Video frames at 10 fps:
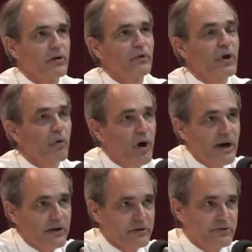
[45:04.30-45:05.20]

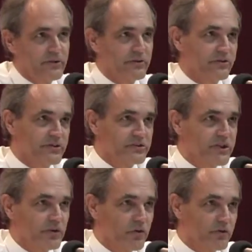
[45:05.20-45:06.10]
require that there is
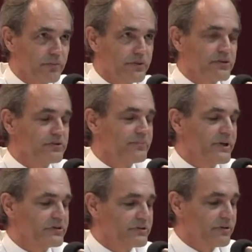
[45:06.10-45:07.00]
stakeholder
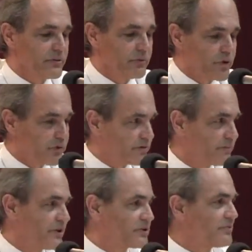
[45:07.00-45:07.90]
participation, that we work with
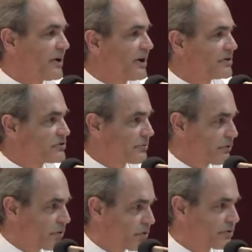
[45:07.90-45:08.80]
the municipalities, that
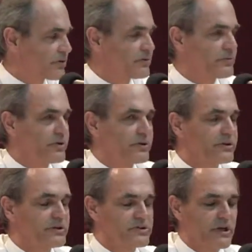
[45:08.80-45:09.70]
we work with the
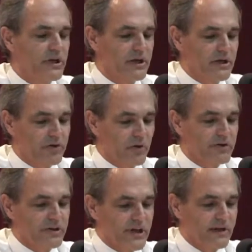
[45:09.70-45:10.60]
communities, in order
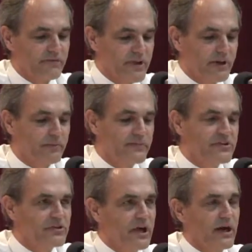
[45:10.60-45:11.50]
to have them
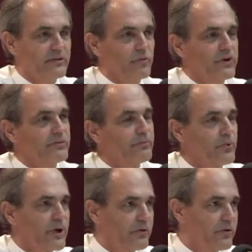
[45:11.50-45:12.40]
decide what their
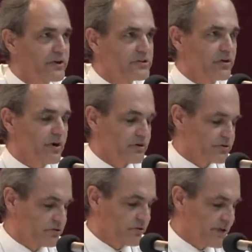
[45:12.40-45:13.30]
priorities are.
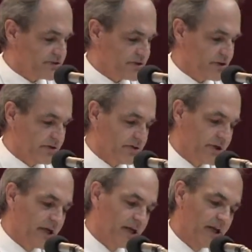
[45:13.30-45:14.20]
So that's another
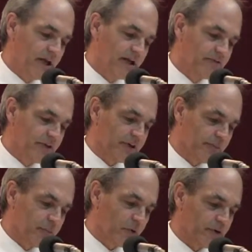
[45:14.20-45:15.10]
uh, very
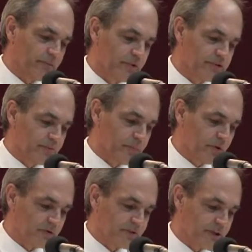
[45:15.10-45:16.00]
important
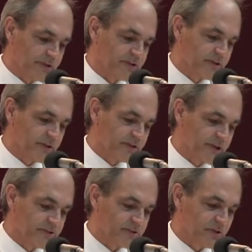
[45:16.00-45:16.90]
principle that, uh,
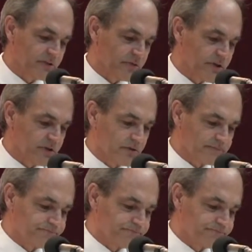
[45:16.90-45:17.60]
that's uh, critical.